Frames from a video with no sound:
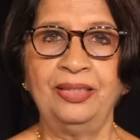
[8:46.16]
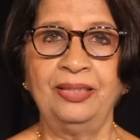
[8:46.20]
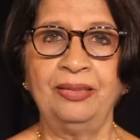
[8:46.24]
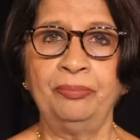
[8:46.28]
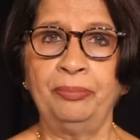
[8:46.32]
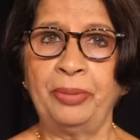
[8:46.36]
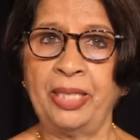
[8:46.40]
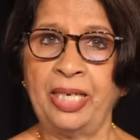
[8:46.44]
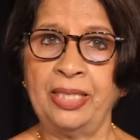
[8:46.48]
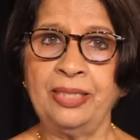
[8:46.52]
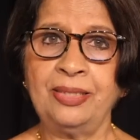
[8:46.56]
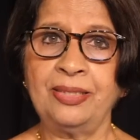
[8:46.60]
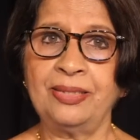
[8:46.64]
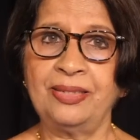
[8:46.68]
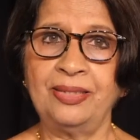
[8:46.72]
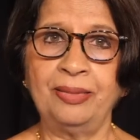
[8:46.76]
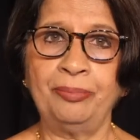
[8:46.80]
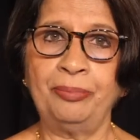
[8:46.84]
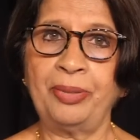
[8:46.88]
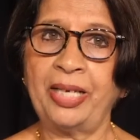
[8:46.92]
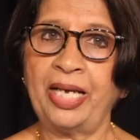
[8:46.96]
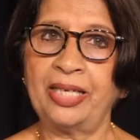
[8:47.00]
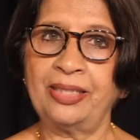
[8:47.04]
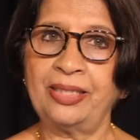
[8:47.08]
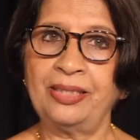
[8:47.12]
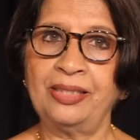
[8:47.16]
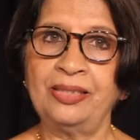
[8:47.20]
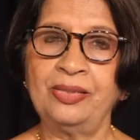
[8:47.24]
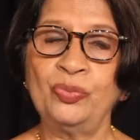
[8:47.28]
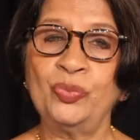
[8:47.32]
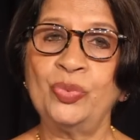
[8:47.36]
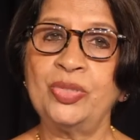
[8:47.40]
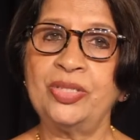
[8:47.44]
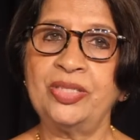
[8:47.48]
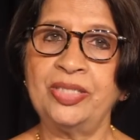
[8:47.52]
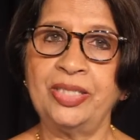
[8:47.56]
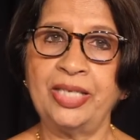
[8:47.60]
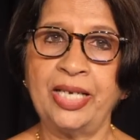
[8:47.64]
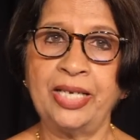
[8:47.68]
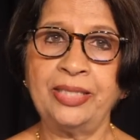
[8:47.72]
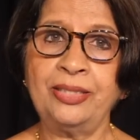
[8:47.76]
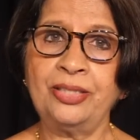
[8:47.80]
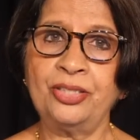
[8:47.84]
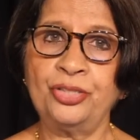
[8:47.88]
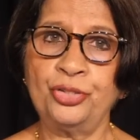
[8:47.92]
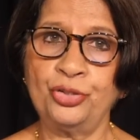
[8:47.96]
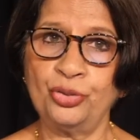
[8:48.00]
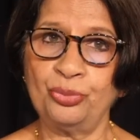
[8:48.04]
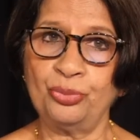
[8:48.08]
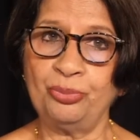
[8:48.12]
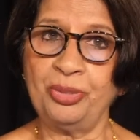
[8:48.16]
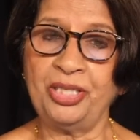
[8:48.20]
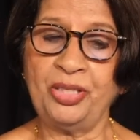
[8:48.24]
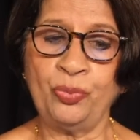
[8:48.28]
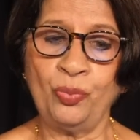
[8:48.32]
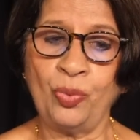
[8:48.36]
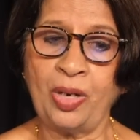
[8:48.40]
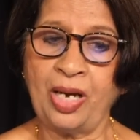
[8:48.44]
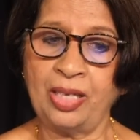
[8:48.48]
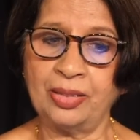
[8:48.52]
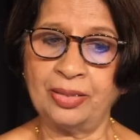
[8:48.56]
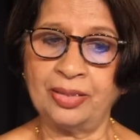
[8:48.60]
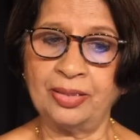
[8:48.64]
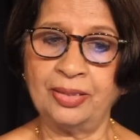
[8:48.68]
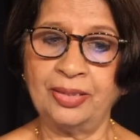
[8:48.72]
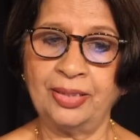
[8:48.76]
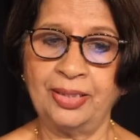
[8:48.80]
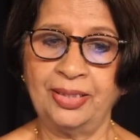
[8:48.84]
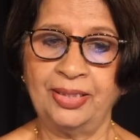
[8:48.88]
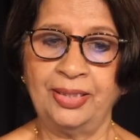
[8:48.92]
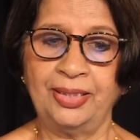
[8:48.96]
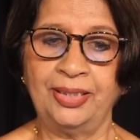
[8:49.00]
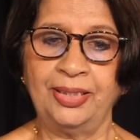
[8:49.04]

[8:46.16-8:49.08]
But the battle was yet to be won.